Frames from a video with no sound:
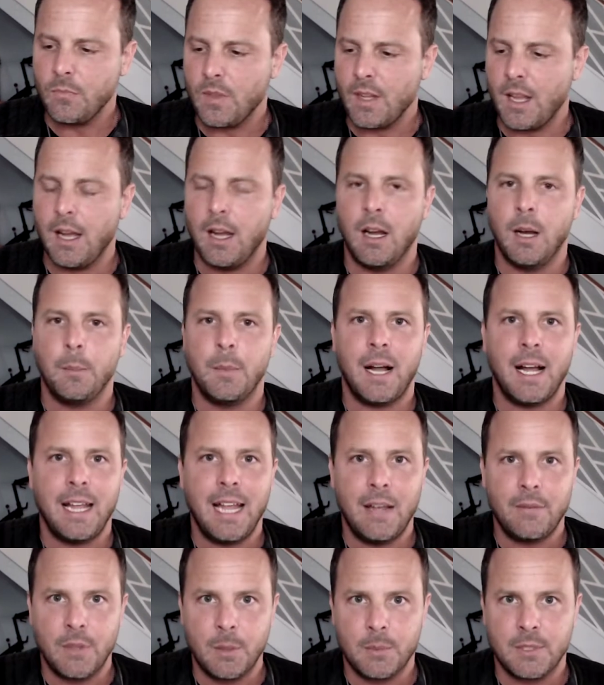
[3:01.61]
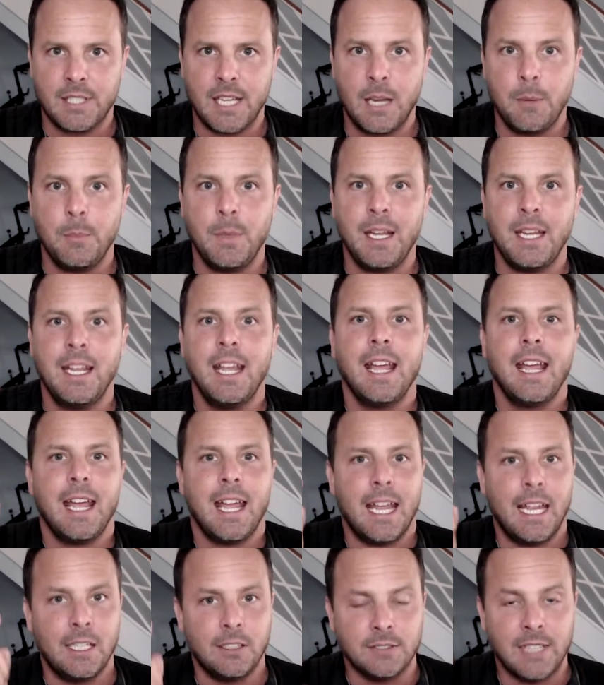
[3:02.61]
I have them send me
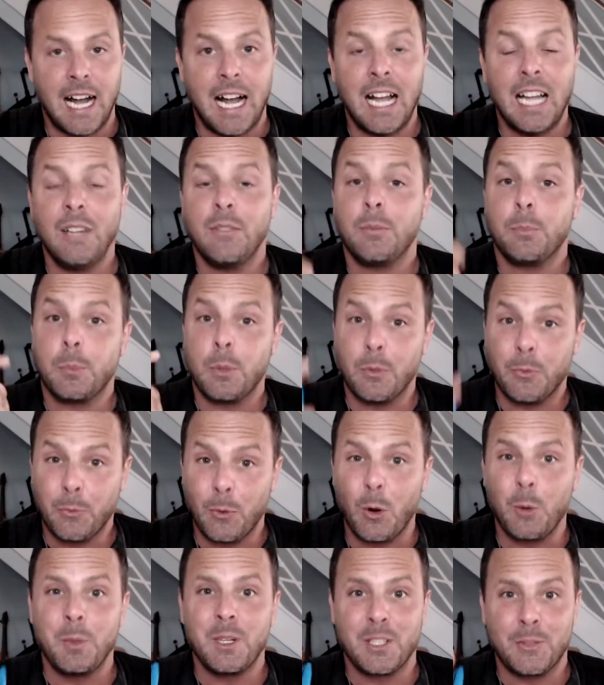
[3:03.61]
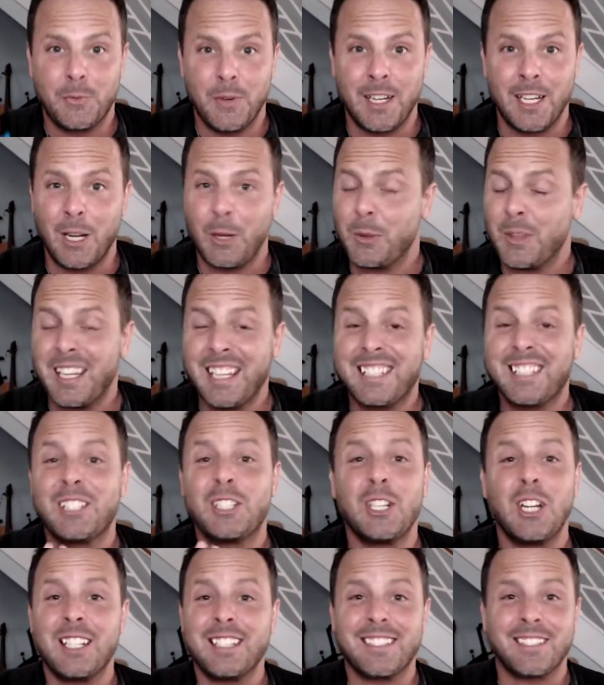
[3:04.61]
a live performance video. It's
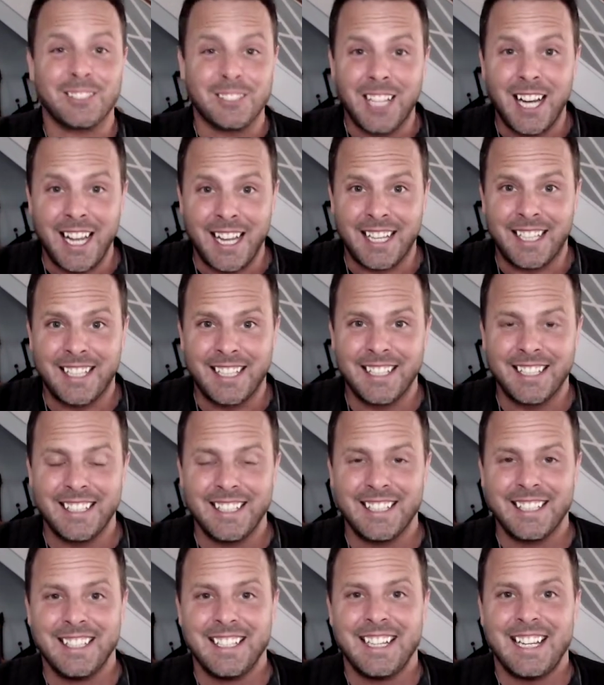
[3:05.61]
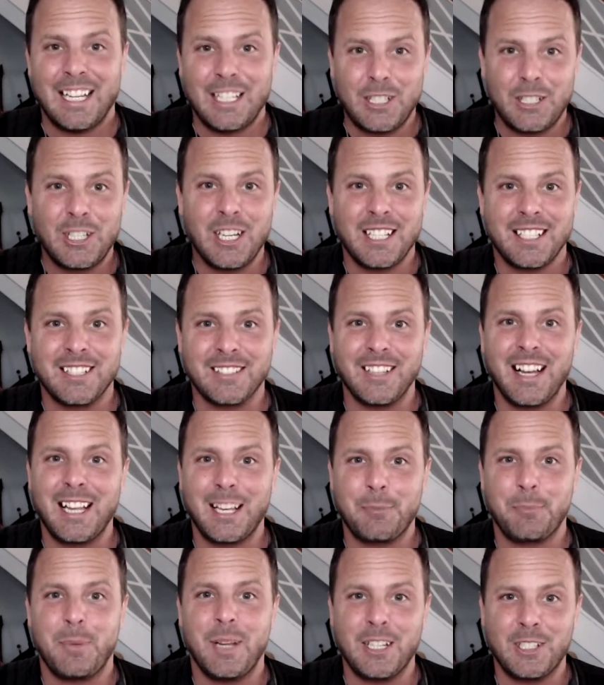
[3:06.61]
just like
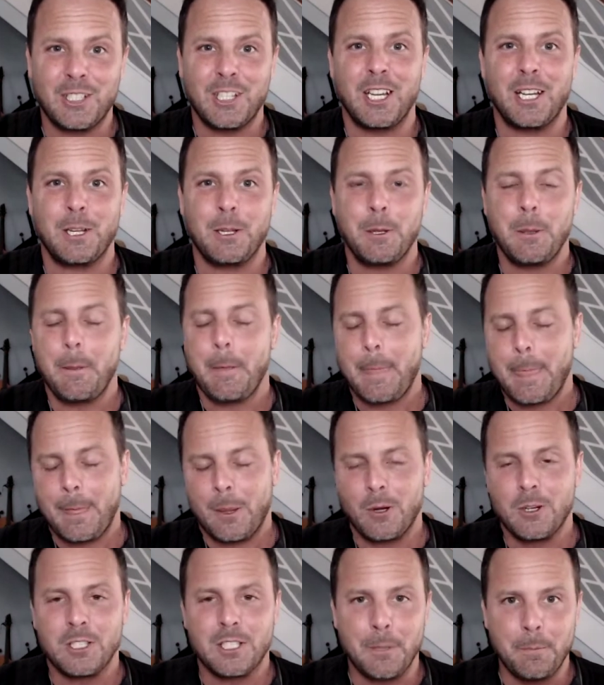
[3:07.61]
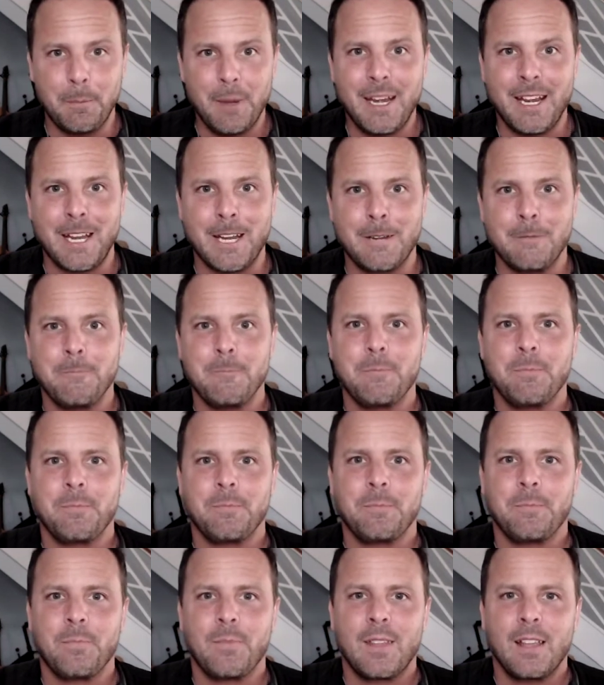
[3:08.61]
pitching or submitting
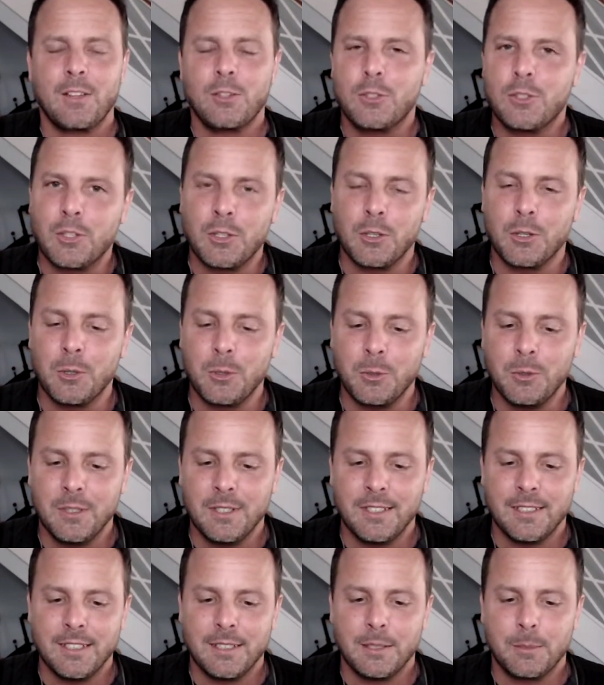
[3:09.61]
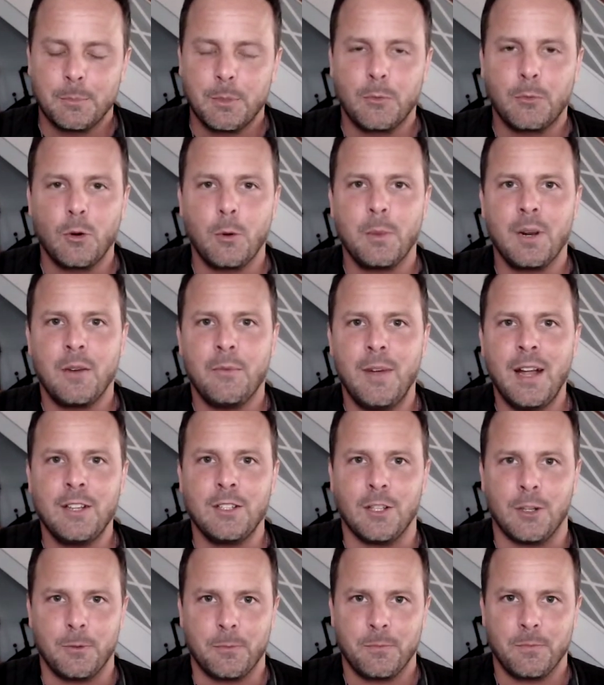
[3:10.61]
to perform at a
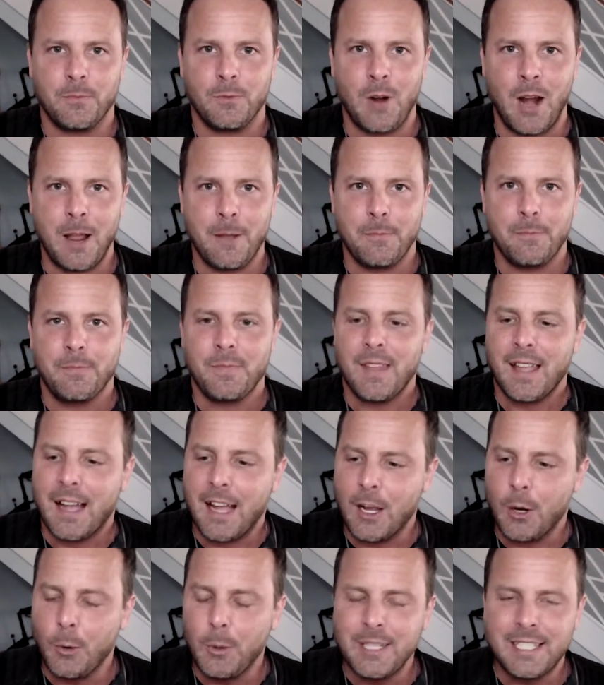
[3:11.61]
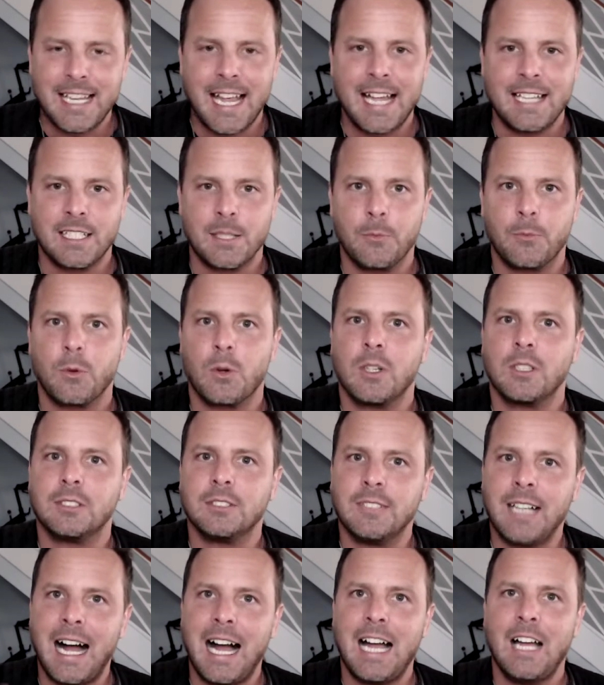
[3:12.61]
venue, right? I always ask them for a
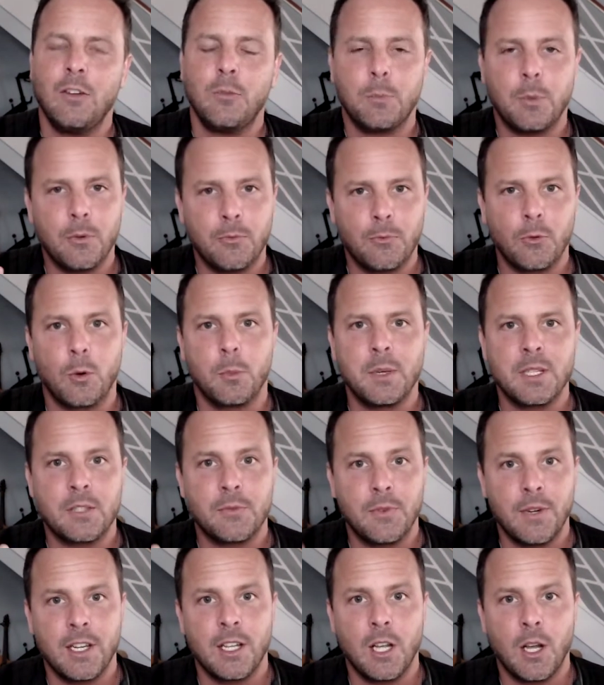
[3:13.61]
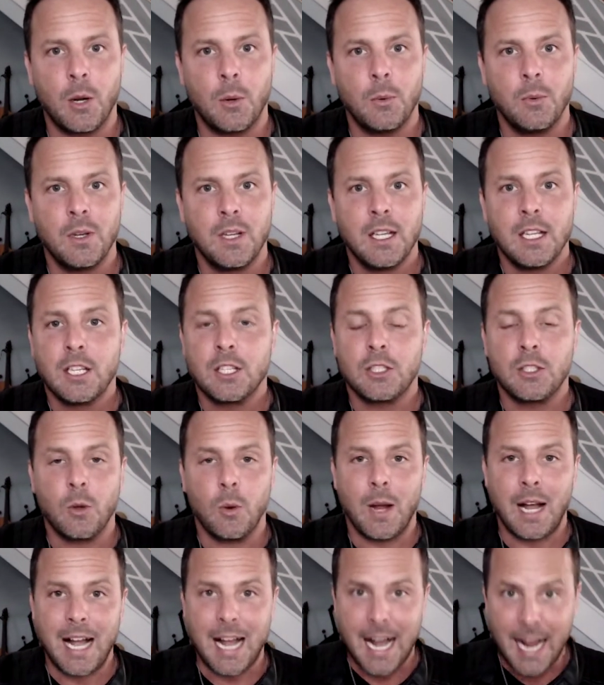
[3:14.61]
live performance video
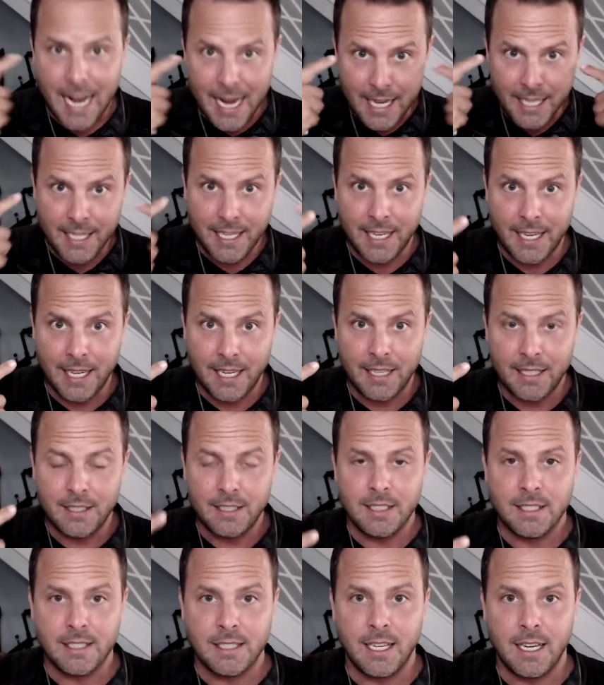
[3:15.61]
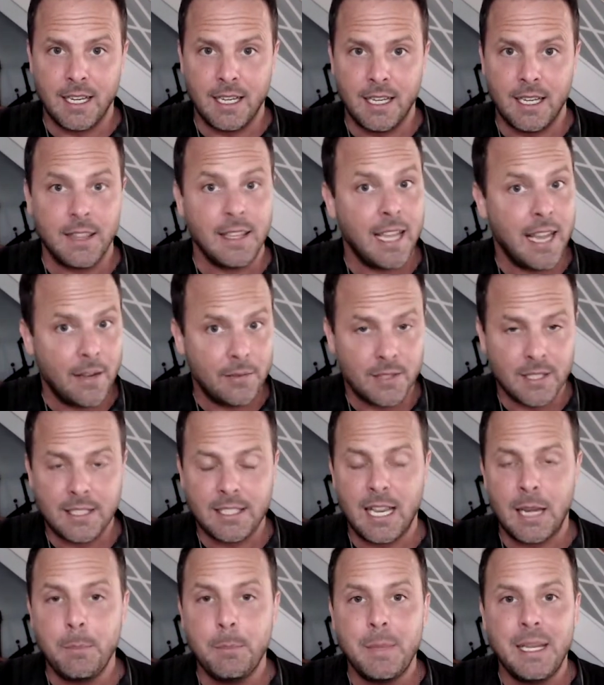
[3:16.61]
so I can see, and they have to
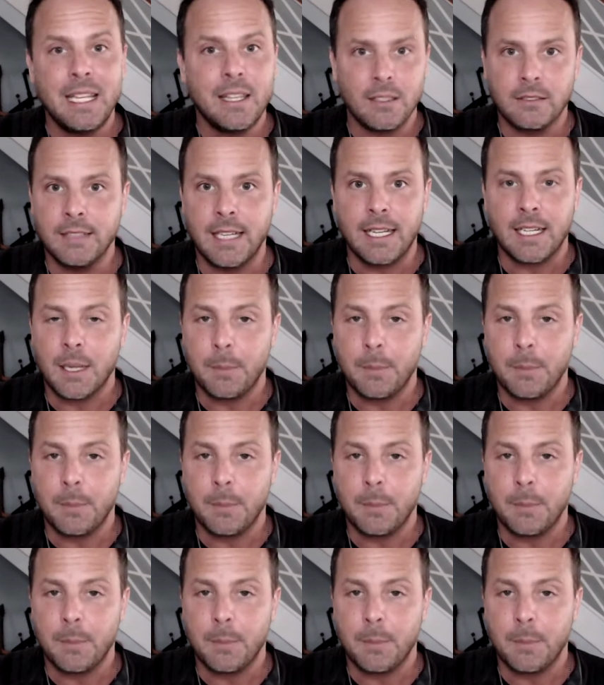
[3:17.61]
send me the link.